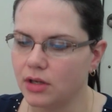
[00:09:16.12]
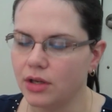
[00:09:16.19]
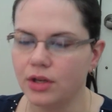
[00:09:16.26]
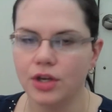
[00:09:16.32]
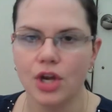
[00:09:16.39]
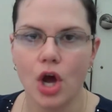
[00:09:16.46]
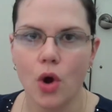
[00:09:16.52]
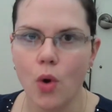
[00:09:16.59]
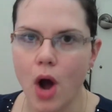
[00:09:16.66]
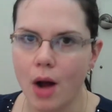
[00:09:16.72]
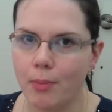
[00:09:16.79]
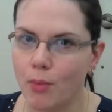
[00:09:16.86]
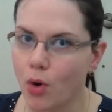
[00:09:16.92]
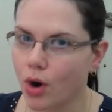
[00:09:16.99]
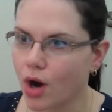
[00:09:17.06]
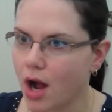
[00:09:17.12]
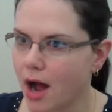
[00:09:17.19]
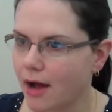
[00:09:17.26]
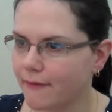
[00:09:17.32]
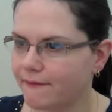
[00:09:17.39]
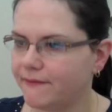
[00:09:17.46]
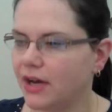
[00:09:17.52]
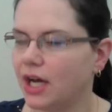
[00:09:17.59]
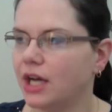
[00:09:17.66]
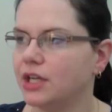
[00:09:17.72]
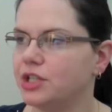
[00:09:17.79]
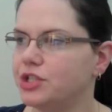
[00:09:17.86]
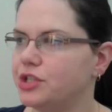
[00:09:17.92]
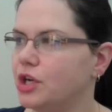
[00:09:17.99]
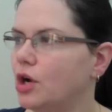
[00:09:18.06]
no more hot
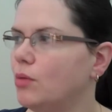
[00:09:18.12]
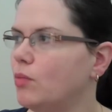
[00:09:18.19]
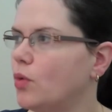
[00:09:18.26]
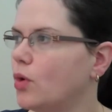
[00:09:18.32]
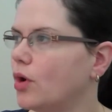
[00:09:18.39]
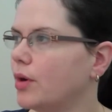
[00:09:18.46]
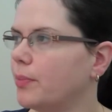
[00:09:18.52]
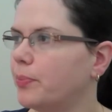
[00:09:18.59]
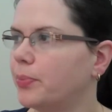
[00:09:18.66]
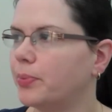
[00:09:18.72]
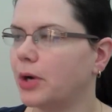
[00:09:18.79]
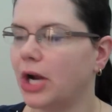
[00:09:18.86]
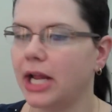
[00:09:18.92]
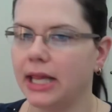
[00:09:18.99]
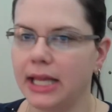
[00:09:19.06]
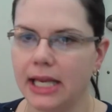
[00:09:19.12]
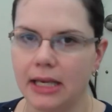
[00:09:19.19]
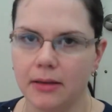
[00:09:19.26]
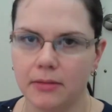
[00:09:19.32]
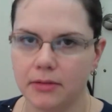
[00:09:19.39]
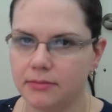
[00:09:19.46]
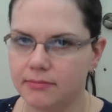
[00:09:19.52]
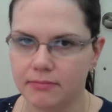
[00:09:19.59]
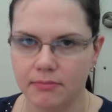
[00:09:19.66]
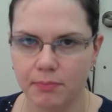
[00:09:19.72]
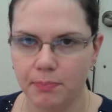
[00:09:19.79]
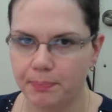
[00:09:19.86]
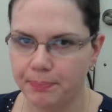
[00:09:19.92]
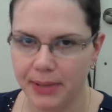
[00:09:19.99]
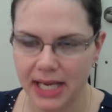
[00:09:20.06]
fudge, no more praline
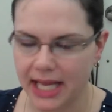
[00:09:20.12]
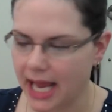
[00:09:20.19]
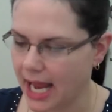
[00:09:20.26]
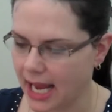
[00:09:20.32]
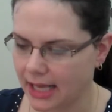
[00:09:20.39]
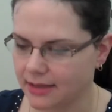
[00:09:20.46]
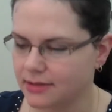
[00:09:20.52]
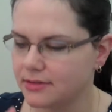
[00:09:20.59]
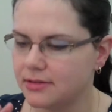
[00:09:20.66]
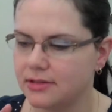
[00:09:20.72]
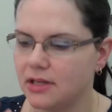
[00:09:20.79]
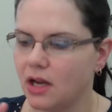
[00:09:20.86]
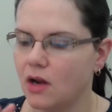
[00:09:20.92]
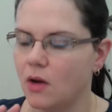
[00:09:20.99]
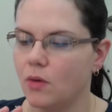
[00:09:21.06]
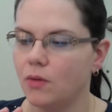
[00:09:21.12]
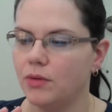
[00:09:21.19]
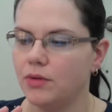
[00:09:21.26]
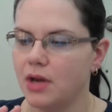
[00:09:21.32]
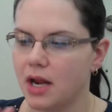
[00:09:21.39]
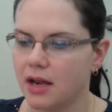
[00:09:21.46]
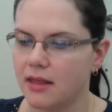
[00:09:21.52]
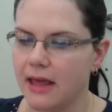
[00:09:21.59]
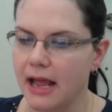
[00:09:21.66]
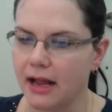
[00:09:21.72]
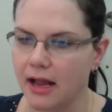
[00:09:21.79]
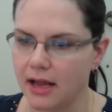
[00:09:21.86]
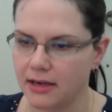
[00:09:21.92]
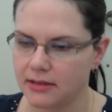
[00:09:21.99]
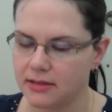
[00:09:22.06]
pecans, you know, none of that
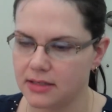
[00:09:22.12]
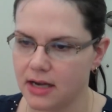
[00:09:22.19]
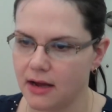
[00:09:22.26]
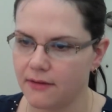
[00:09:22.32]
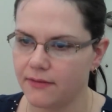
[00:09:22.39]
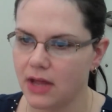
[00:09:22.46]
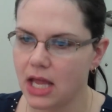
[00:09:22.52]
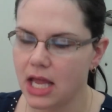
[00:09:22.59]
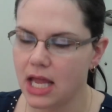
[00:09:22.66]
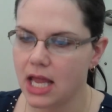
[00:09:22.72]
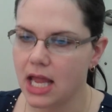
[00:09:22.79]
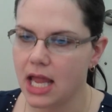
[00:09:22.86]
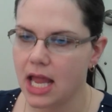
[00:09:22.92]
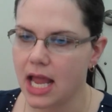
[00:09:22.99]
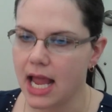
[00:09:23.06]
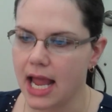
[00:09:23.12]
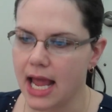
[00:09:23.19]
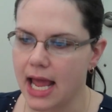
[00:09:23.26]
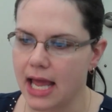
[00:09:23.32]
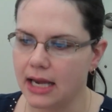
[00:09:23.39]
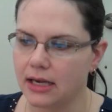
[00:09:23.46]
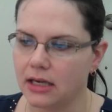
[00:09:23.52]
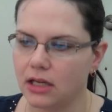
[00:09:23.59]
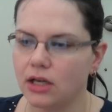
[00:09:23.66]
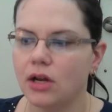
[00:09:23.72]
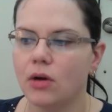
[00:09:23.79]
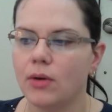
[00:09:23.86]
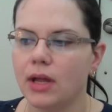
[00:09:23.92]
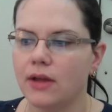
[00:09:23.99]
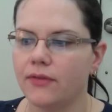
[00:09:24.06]
kind of stuff. And, you
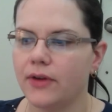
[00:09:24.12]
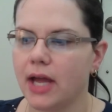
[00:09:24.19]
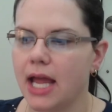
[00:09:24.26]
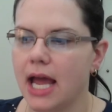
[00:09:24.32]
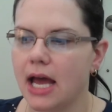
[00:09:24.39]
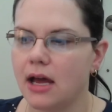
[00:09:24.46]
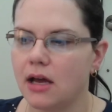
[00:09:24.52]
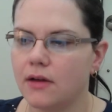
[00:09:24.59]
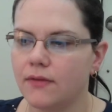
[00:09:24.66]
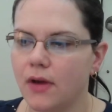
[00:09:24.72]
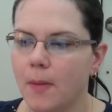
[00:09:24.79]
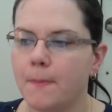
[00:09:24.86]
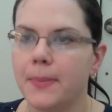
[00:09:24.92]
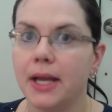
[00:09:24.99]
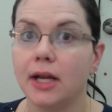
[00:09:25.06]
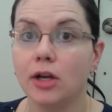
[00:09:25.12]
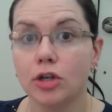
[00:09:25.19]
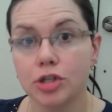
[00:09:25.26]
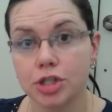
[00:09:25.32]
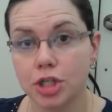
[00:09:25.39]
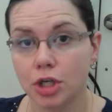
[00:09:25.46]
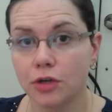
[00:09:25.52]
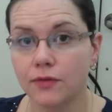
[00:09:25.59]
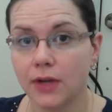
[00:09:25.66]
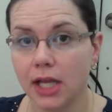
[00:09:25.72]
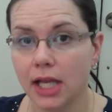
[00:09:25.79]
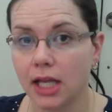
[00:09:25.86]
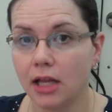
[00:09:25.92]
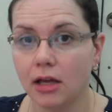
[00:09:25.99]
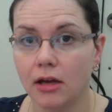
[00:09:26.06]
know, if I have a bigger
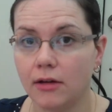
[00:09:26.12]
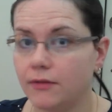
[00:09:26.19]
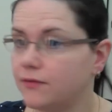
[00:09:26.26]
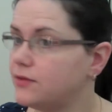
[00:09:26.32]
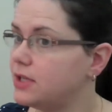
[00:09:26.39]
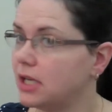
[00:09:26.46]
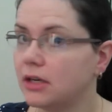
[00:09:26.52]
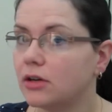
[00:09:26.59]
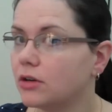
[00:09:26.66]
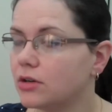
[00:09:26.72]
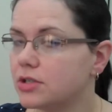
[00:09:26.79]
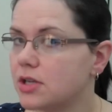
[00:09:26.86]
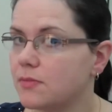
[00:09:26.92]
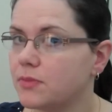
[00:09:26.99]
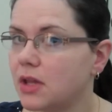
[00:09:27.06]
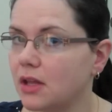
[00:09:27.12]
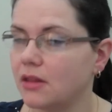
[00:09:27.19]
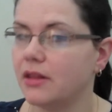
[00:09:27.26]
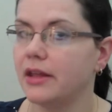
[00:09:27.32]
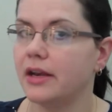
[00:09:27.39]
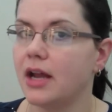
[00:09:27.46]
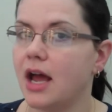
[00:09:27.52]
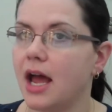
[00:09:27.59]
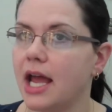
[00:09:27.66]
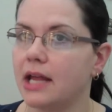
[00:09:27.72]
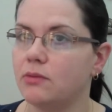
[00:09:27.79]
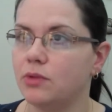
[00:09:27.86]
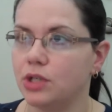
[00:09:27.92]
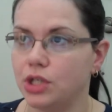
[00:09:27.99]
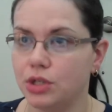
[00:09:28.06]
serving of dinner or something than I
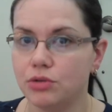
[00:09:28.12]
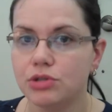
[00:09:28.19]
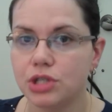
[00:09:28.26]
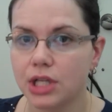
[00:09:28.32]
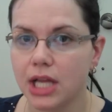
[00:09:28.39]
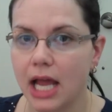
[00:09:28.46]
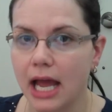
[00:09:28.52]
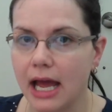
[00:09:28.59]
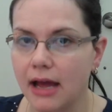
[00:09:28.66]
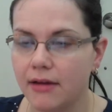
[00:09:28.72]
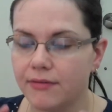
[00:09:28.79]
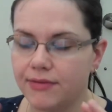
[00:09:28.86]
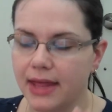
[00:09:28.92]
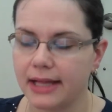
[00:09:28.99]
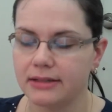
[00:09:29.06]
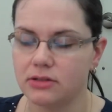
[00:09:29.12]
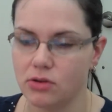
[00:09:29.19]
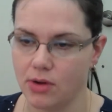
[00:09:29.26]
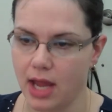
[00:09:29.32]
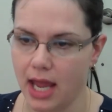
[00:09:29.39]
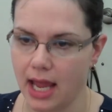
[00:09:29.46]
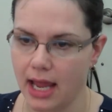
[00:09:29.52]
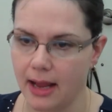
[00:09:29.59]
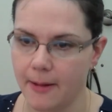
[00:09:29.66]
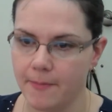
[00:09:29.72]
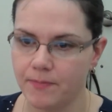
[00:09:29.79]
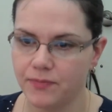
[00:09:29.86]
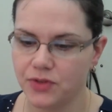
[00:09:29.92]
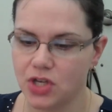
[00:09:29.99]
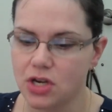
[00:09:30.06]
would usually have, that's okay,
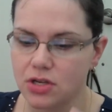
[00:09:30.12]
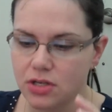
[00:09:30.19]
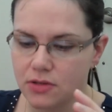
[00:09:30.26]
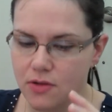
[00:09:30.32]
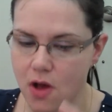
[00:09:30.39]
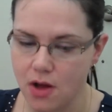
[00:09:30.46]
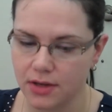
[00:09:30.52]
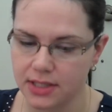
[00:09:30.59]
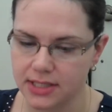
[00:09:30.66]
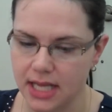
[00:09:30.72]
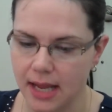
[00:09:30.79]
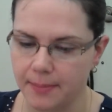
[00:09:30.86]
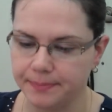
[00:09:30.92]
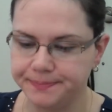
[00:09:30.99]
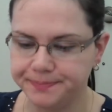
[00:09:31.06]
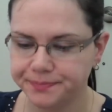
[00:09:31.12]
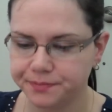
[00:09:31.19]
just as long as I'm